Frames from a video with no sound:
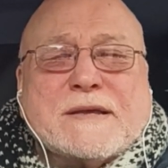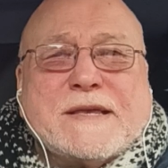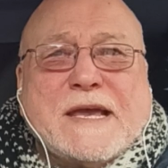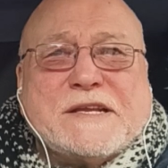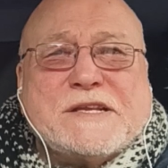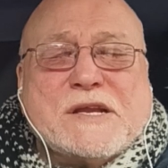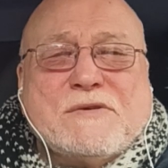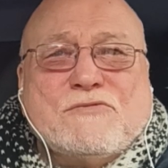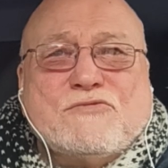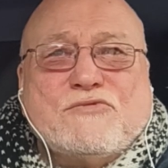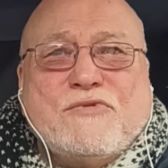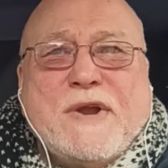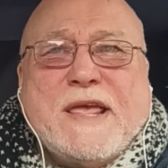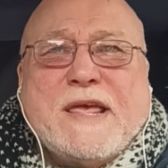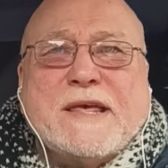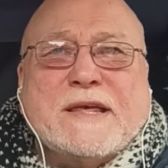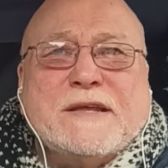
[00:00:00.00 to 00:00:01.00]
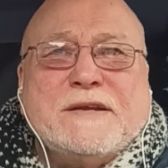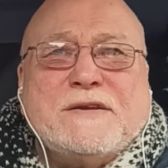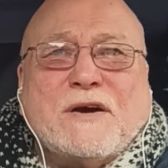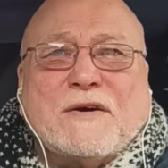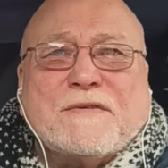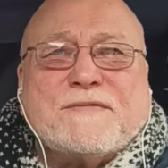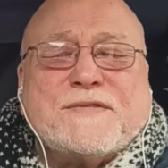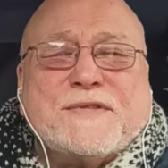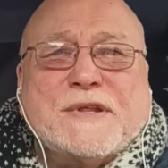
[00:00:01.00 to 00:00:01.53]
getting rid
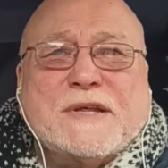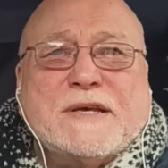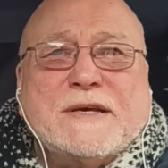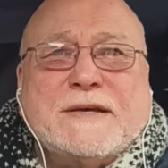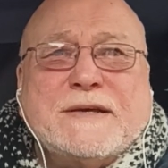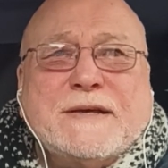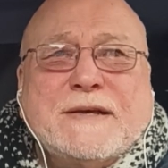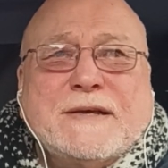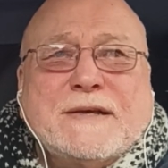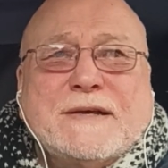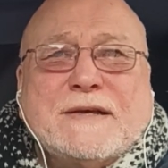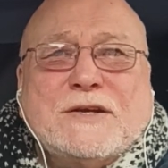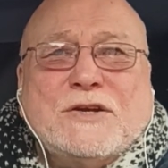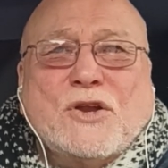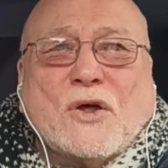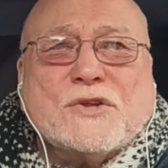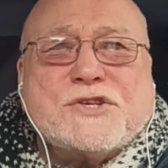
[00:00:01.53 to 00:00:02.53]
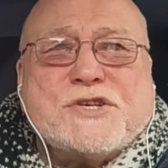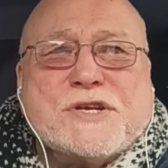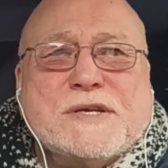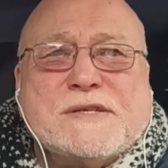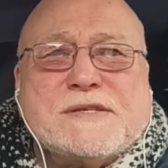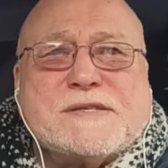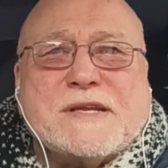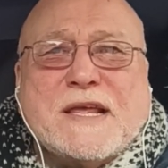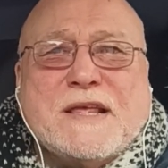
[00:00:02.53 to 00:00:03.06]
of the
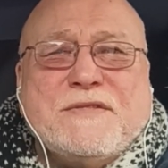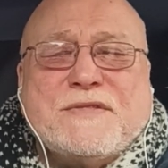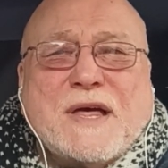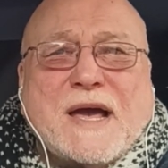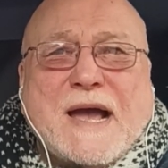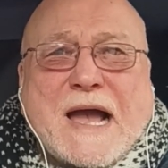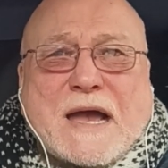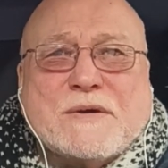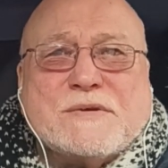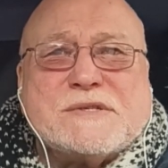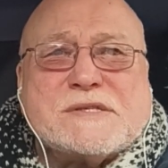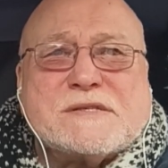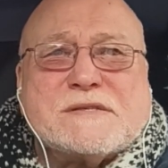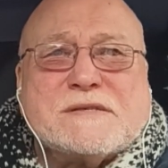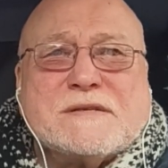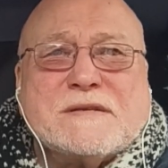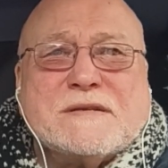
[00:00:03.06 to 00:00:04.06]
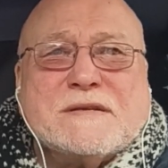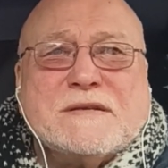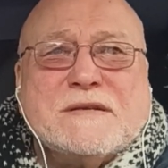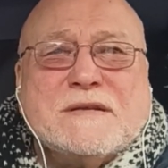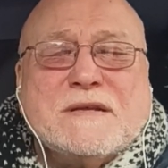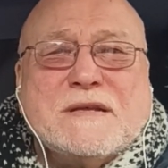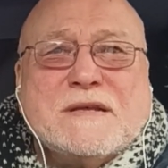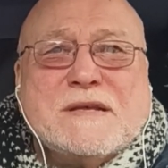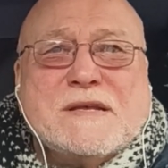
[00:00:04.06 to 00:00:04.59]
lodgers in the house,
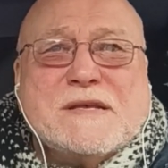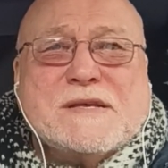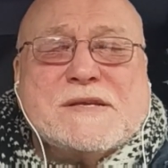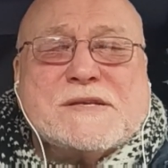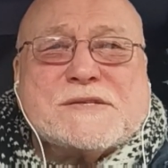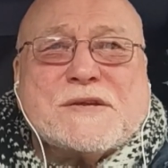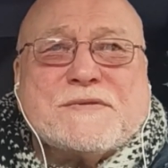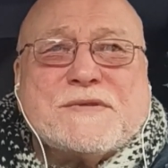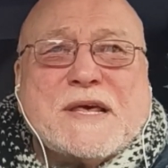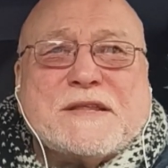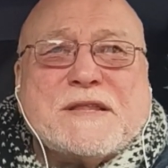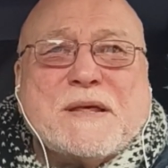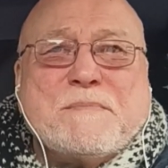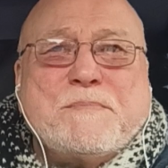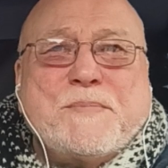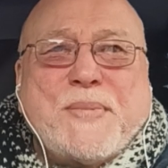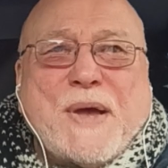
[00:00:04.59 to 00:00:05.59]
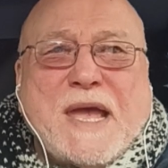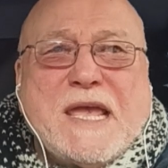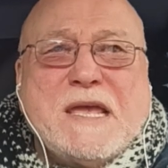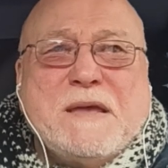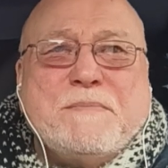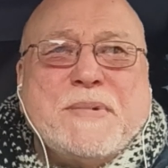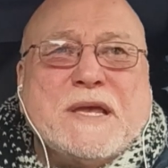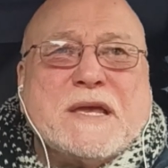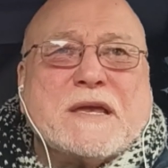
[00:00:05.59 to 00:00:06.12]
so that the
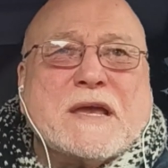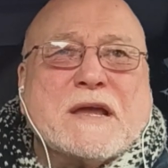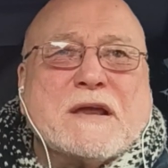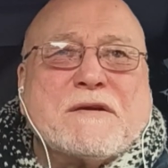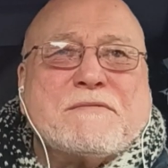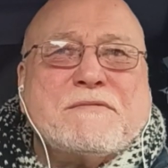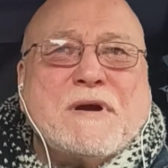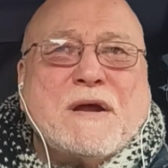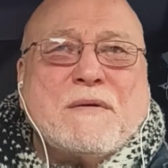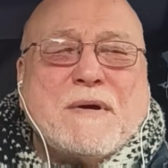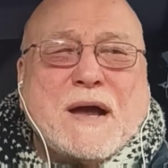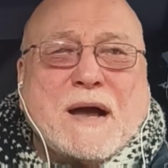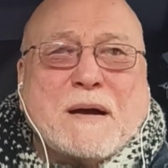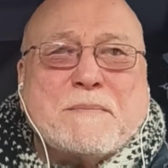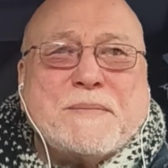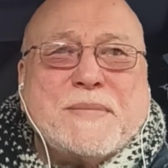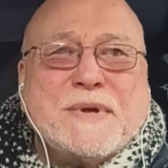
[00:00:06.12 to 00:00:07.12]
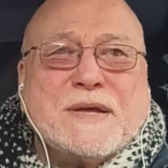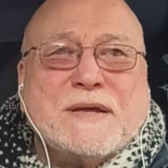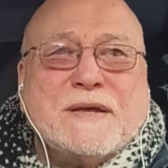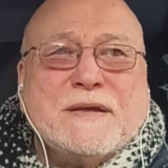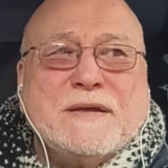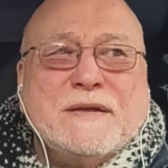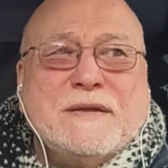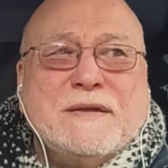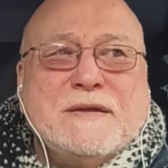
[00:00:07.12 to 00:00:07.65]
baby can grow up
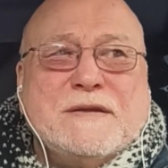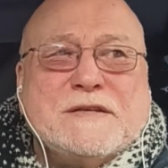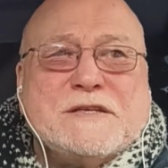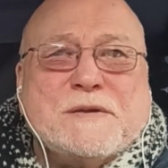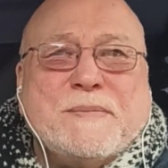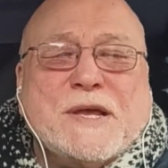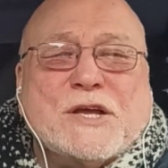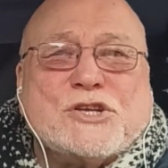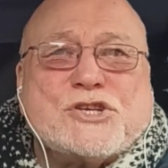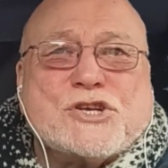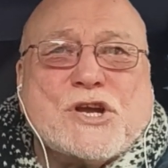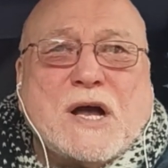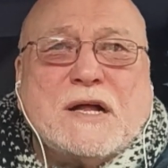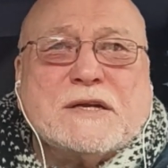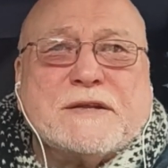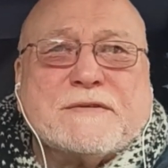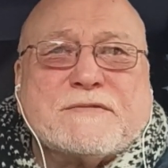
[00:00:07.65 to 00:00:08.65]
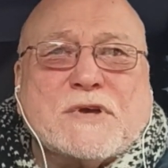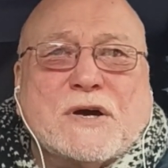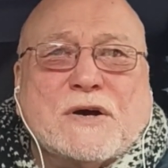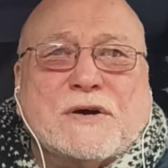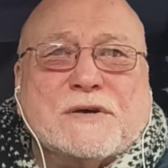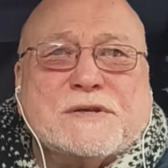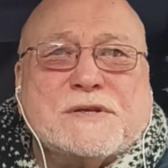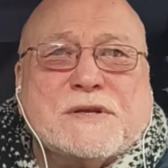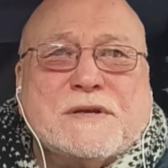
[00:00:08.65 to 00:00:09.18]
to be a child of
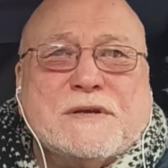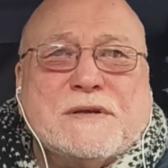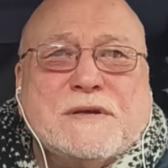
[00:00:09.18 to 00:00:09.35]
God,